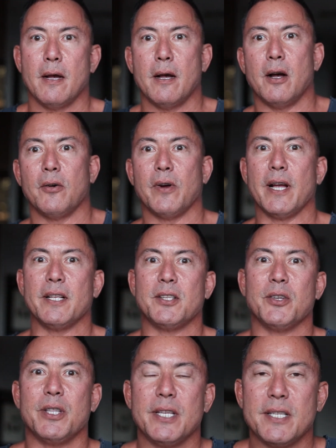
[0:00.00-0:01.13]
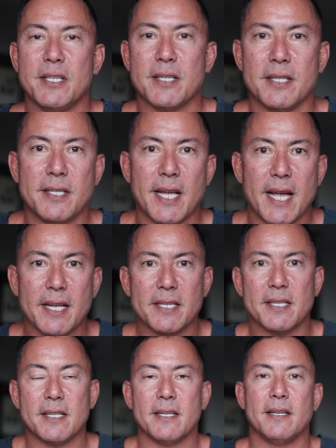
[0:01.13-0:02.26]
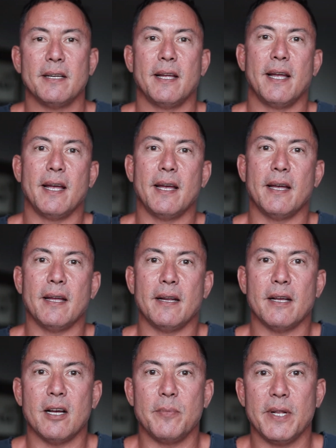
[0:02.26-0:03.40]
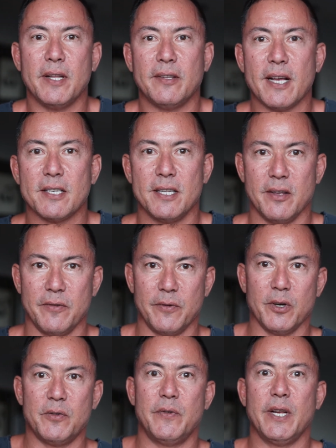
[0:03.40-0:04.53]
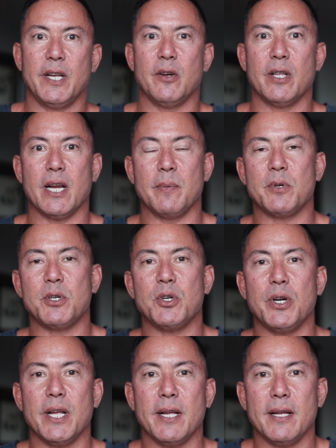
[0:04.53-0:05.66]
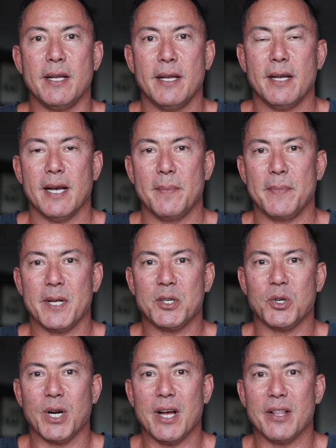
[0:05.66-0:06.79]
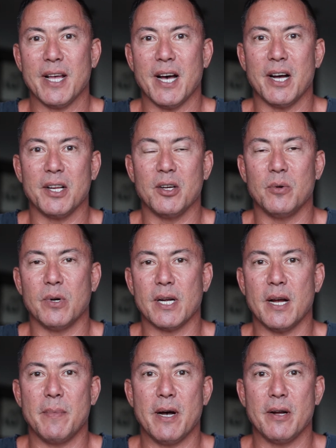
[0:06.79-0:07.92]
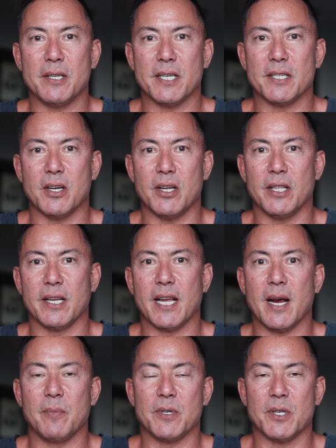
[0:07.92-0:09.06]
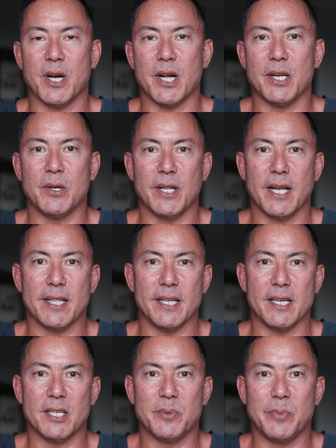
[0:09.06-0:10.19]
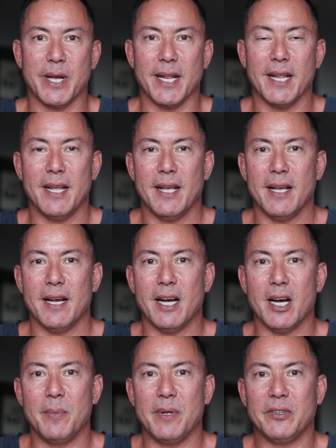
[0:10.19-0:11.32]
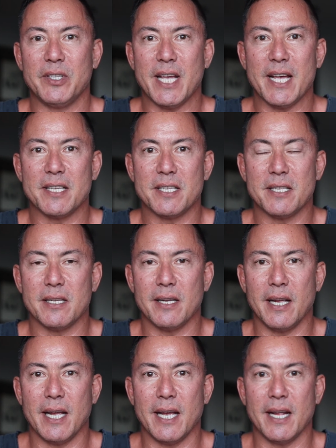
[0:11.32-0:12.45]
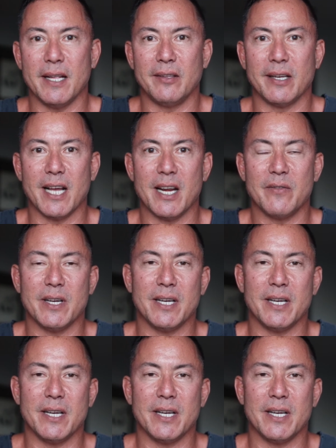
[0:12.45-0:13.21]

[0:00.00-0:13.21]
Alright, so this is a test, and it is actually the first video that I'm shooting. I'm not sure how the audio will come out just on the camera's audio like this, but it's a test, and it's a kind of